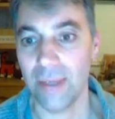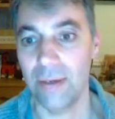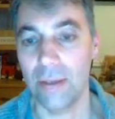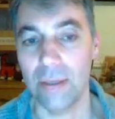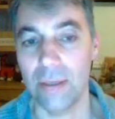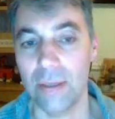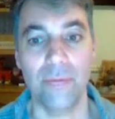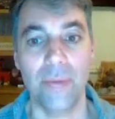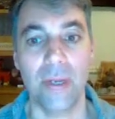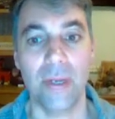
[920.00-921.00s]
Another sip from
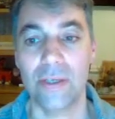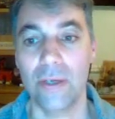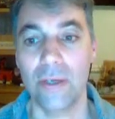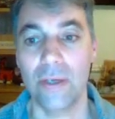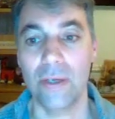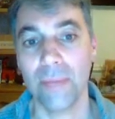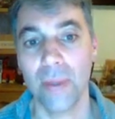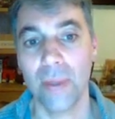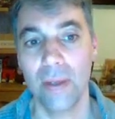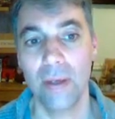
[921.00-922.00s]
the glass. So
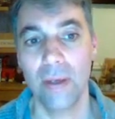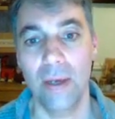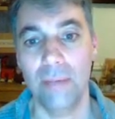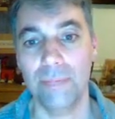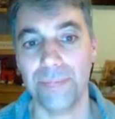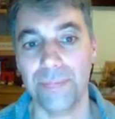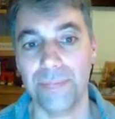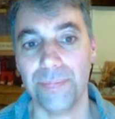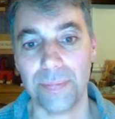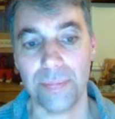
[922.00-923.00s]
let
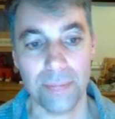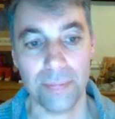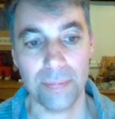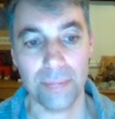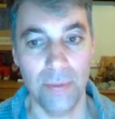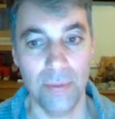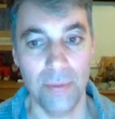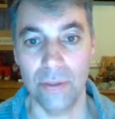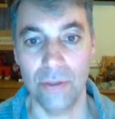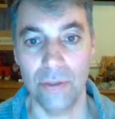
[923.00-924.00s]
me just
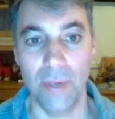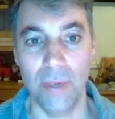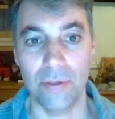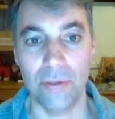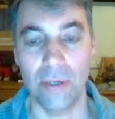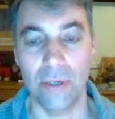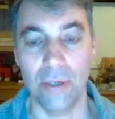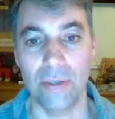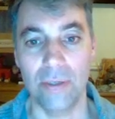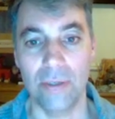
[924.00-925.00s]
zoom out a little
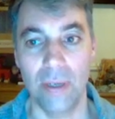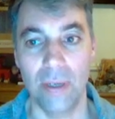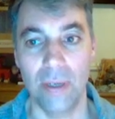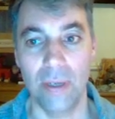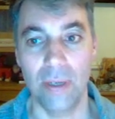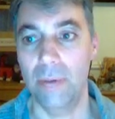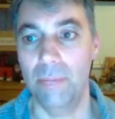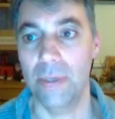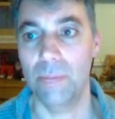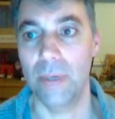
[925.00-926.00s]
bit so I can get a bit of
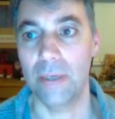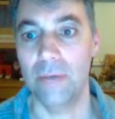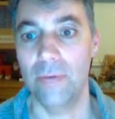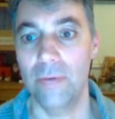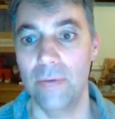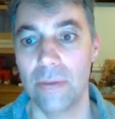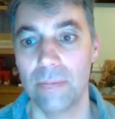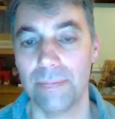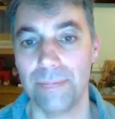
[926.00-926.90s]
perspective on this.